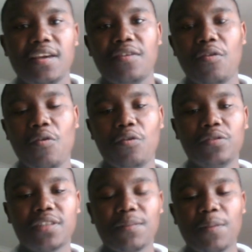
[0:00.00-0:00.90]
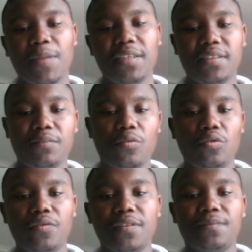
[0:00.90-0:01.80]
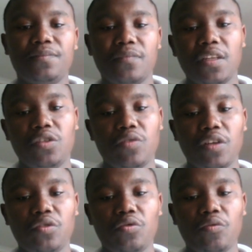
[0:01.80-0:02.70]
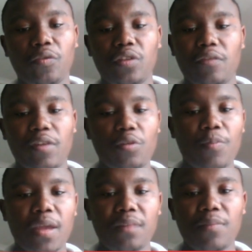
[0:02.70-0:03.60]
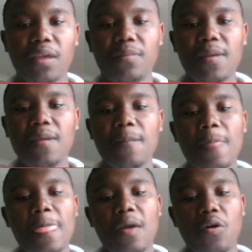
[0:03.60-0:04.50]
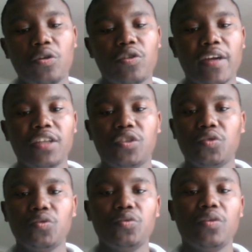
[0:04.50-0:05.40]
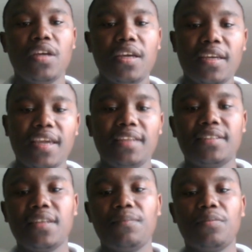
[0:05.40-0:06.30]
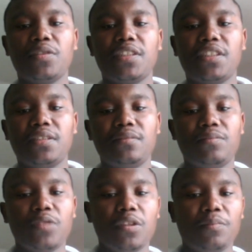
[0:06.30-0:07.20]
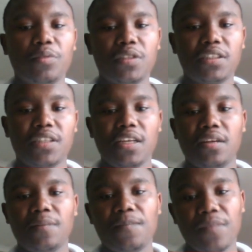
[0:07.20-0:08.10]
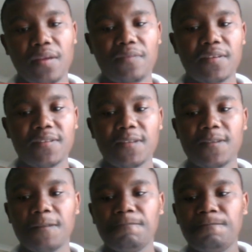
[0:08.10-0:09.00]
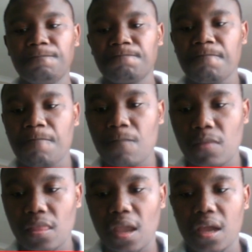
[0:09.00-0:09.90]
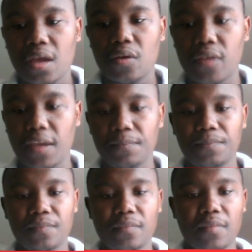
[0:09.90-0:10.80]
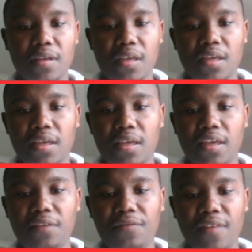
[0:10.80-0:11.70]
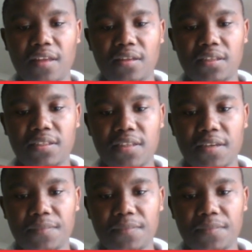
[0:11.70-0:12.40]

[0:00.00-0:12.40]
or some amazing moves that you can do for development, maybe trying to gain some positioning in the center. Okay, if then let's say